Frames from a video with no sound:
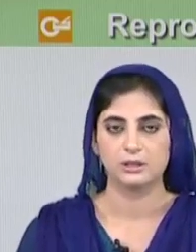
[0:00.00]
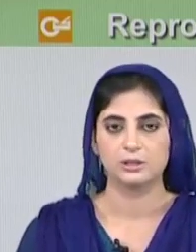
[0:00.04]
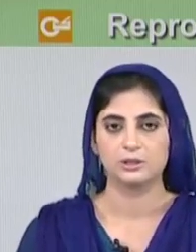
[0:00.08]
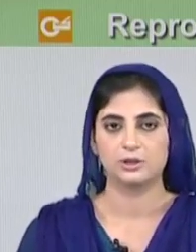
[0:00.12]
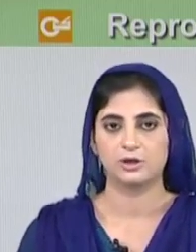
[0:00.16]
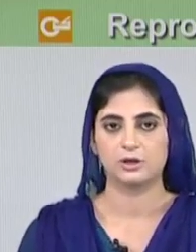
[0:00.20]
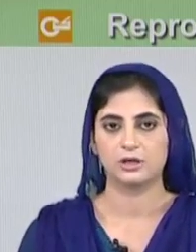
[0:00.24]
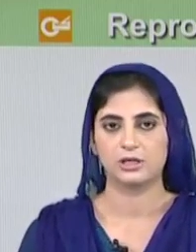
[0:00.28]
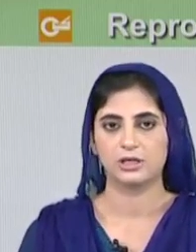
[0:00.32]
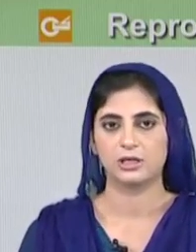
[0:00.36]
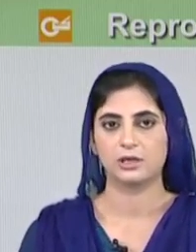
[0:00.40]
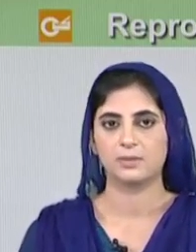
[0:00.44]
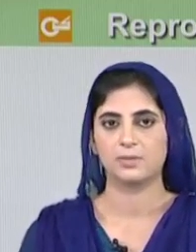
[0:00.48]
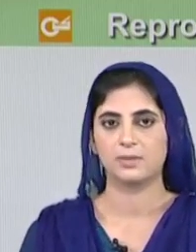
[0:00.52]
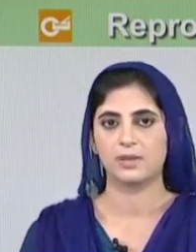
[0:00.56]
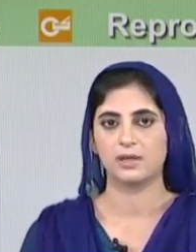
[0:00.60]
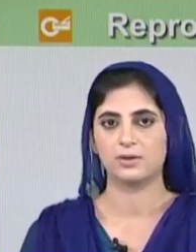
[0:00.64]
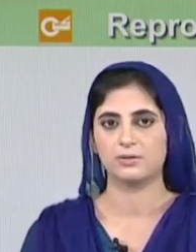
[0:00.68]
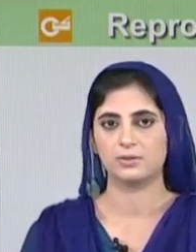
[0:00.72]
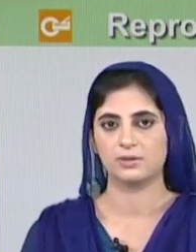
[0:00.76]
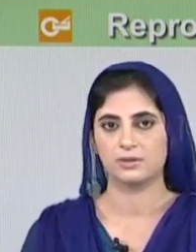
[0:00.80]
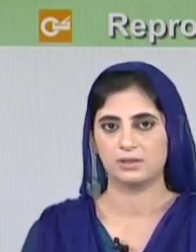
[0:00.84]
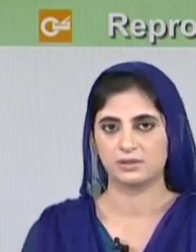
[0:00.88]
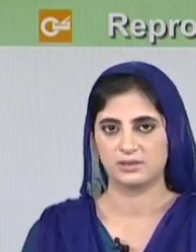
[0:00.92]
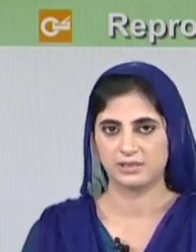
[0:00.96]
Talking
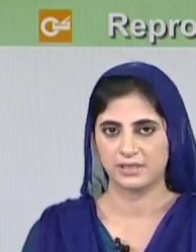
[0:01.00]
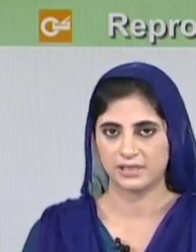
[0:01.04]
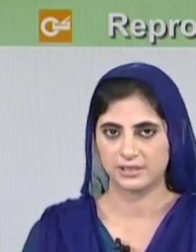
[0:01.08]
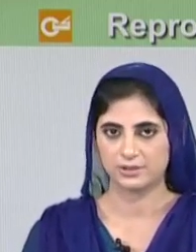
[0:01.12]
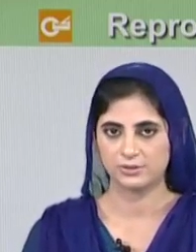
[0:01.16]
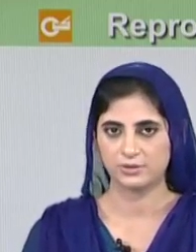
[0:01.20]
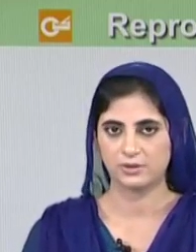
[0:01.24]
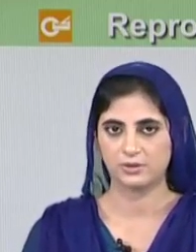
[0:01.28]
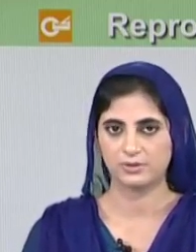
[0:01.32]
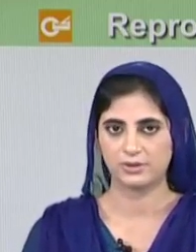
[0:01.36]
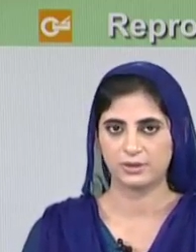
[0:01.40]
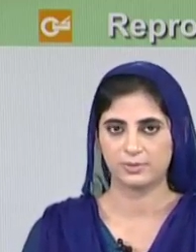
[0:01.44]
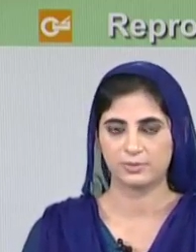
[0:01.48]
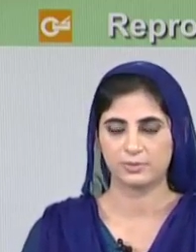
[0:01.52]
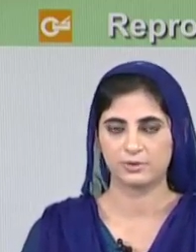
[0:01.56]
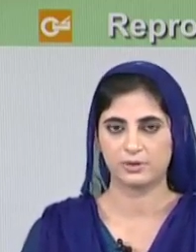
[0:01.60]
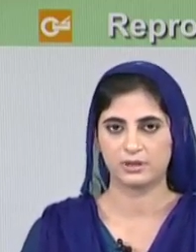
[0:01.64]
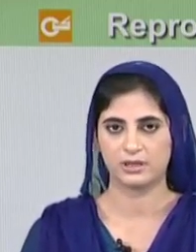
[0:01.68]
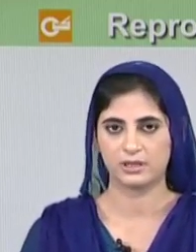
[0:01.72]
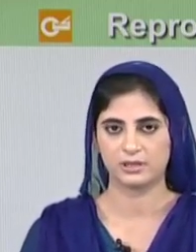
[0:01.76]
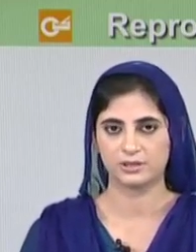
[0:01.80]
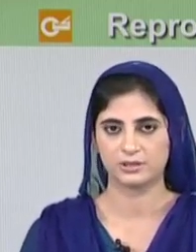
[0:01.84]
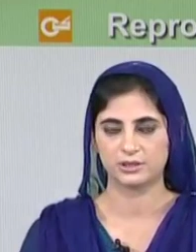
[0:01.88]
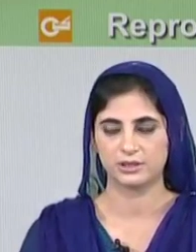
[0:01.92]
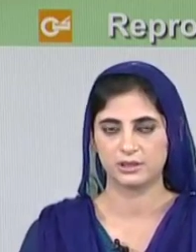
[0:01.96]
about sexual
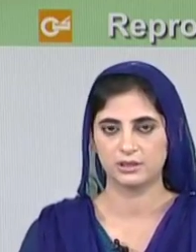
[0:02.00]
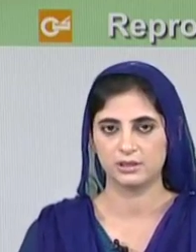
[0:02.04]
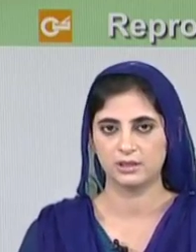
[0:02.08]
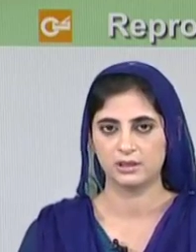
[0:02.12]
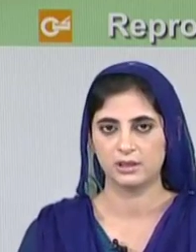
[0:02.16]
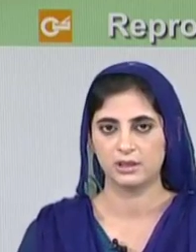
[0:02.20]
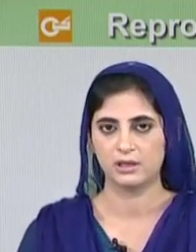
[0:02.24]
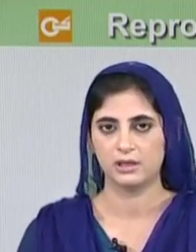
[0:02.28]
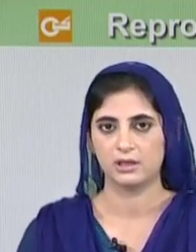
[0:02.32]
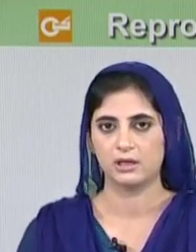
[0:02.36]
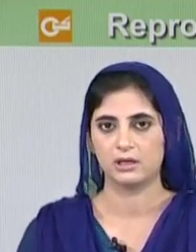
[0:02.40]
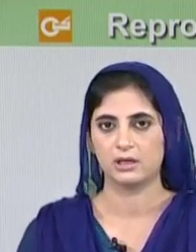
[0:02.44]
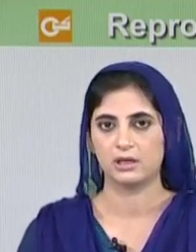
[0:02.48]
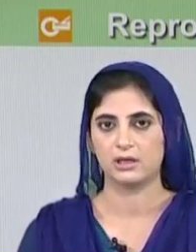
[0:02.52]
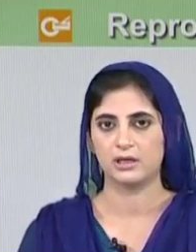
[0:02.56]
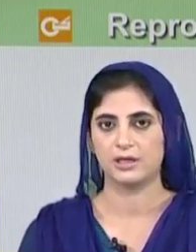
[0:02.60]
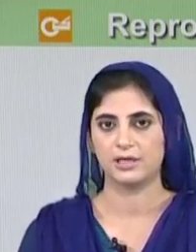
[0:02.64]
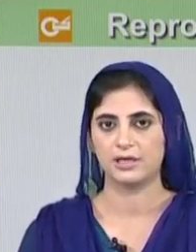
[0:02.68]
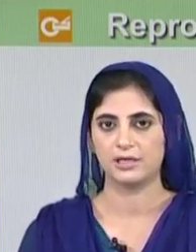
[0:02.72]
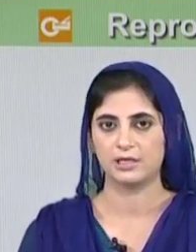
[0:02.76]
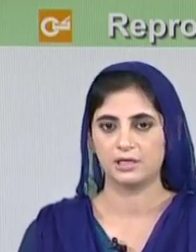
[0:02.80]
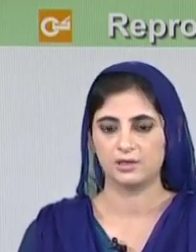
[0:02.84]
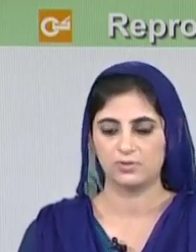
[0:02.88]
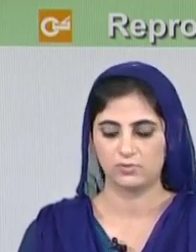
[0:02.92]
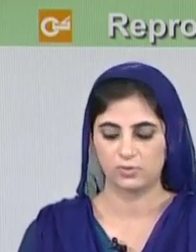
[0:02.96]
reproduction,
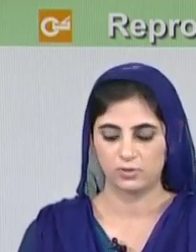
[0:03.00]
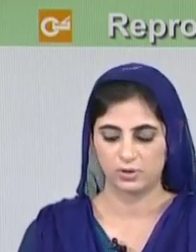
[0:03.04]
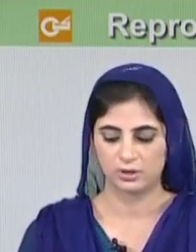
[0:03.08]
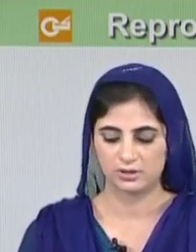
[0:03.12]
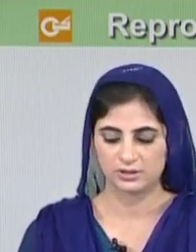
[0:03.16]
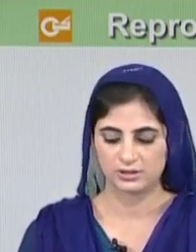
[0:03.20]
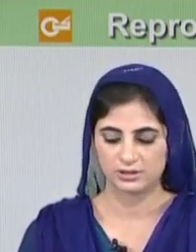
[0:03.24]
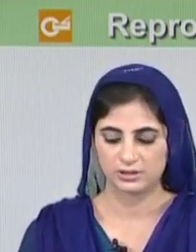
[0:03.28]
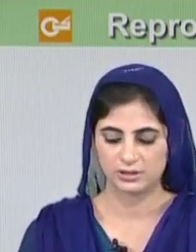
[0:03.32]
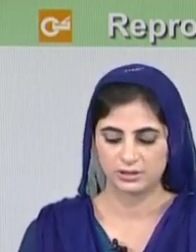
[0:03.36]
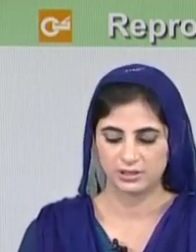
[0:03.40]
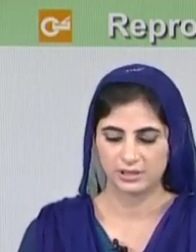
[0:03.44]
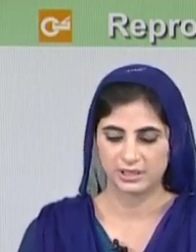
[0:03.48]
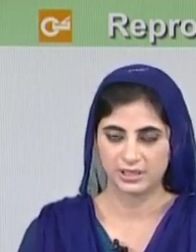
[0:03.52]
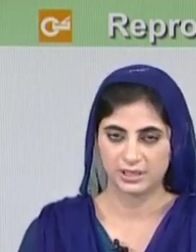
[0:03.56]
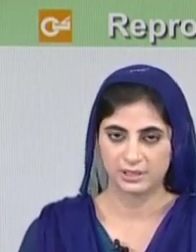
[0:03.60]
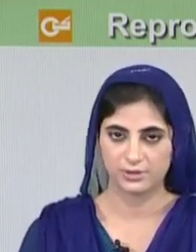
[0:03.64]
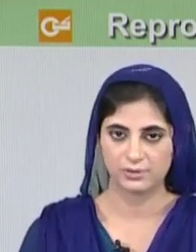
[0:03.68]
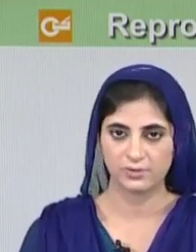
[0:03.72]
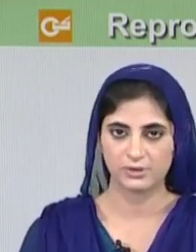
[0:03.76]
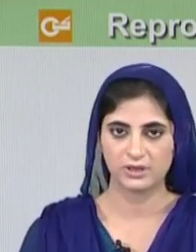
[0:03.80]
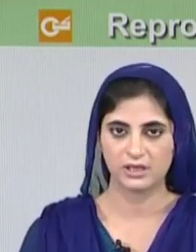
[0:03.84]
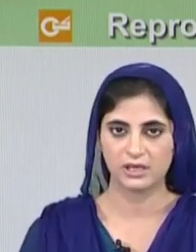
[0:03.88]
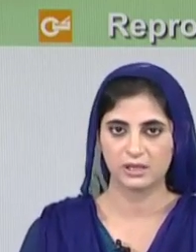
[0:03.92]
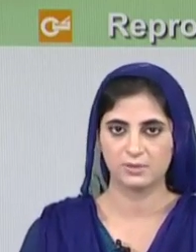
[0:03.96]
it involves
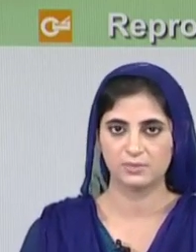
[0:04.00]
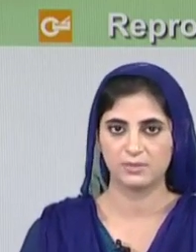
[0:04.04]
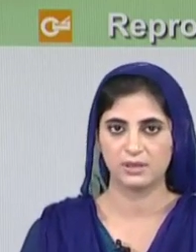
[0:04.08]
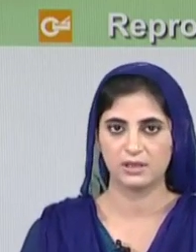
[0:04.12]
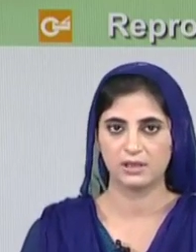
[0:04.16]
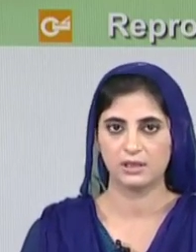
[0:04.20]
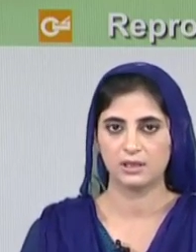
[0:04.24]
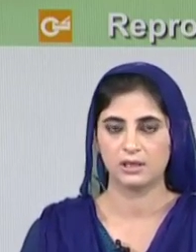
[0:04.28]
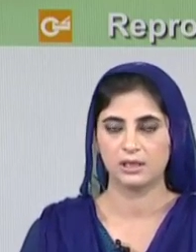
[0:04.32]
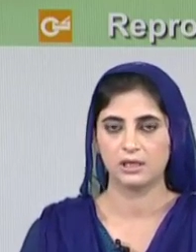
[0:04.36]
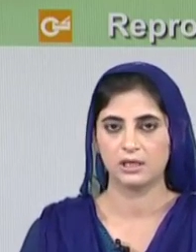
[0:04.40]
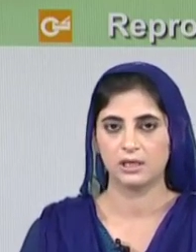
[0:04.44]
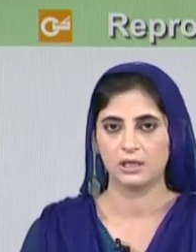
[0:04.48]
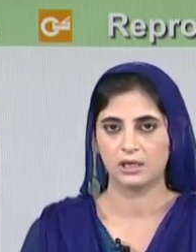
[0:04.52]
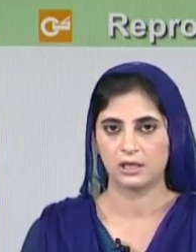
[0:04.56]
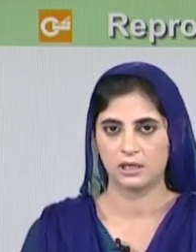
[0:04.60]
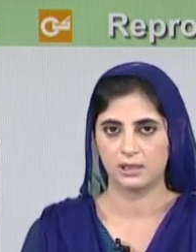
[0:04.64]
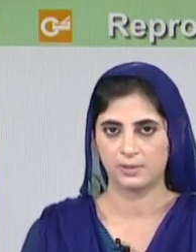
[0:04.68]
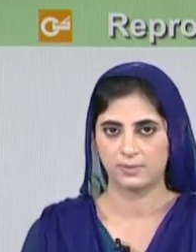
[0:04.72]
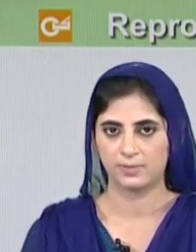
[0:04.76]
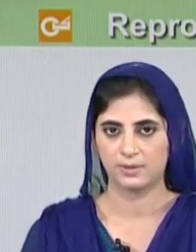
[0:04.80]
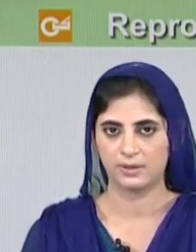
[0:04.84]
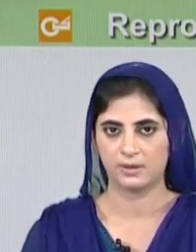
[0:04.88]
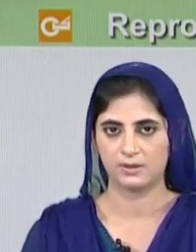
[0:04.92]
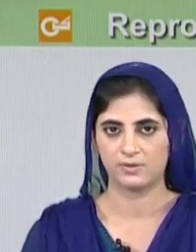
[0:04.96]
karyogamy,
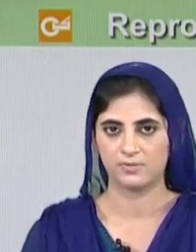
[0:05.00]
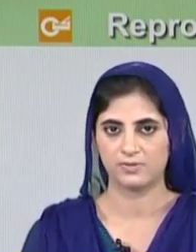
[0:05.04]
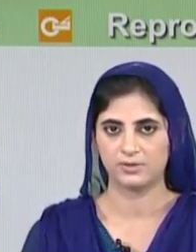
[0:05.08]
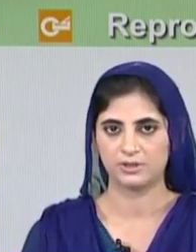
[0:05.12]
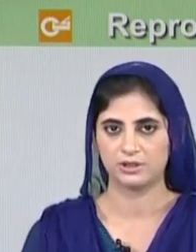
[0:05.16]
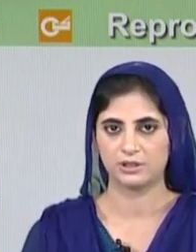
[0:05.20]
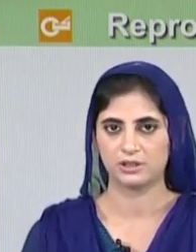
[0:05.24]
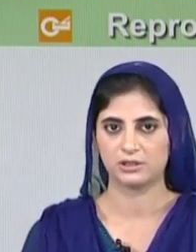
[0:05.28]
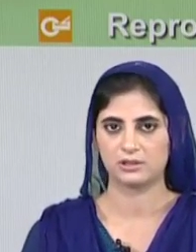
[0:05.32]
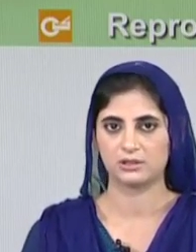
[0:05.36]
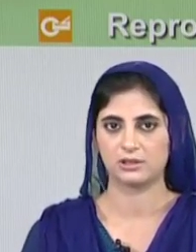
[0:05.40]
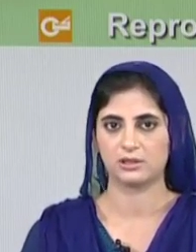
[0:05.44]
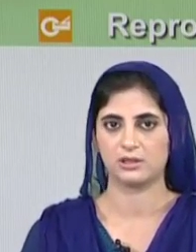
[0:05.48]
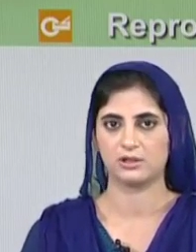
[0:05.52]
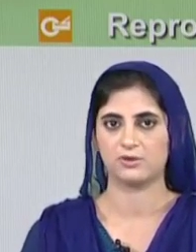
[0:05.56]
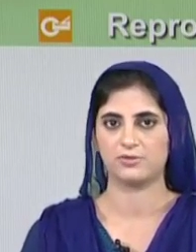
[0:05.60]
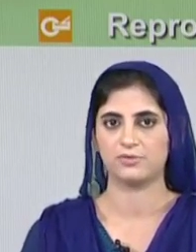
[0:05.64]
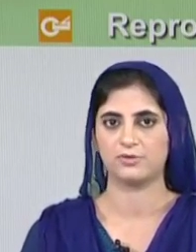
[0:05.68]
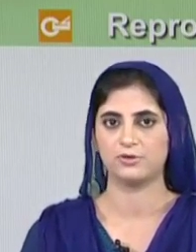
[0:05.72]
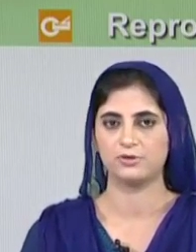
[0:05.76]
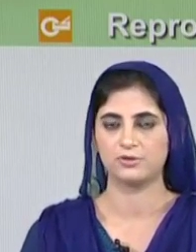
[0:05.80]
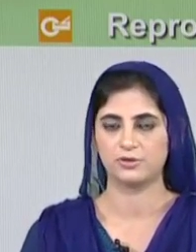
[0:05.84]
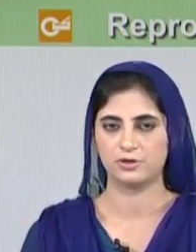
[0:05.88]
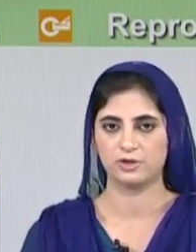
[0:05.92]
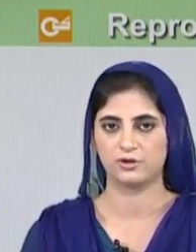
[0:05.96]
which is a
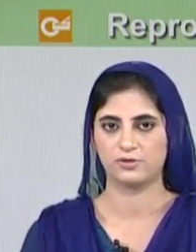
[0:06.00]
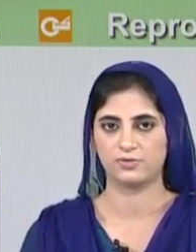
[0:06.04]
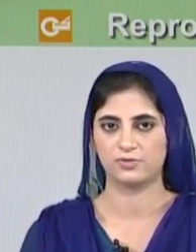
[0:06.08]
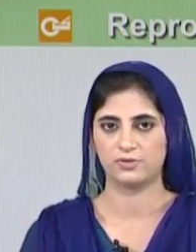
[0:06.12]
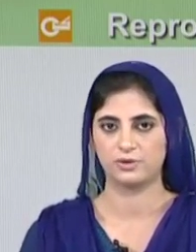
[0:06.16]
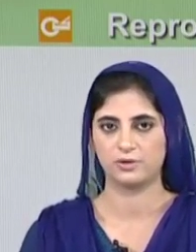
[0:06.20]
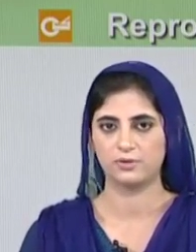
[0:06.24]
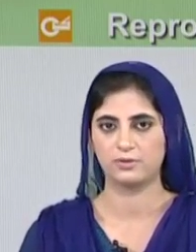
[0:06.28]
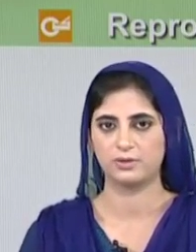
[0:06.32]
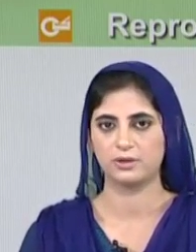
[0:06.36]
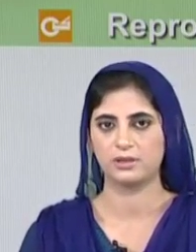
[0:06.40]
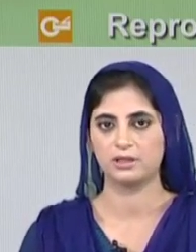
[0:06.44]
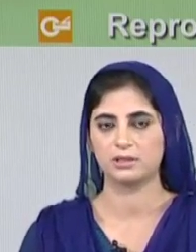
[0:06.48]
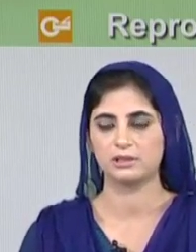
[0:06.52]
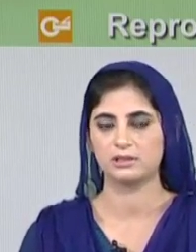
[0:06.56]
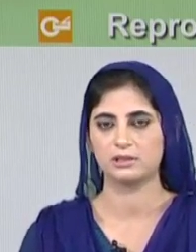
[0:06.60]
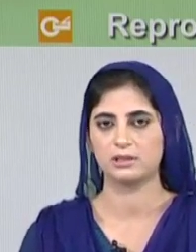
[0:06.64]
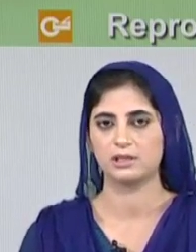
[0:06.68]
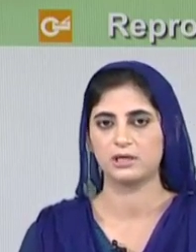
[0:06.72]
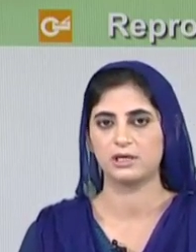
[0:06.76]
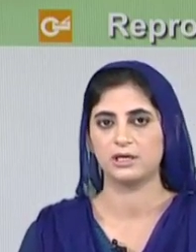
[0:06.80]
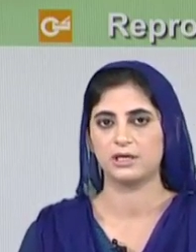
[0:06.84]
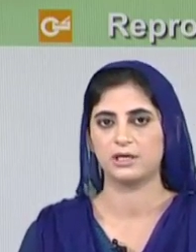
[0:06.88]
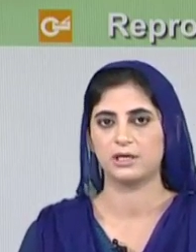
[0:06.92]
fusion of nucleus.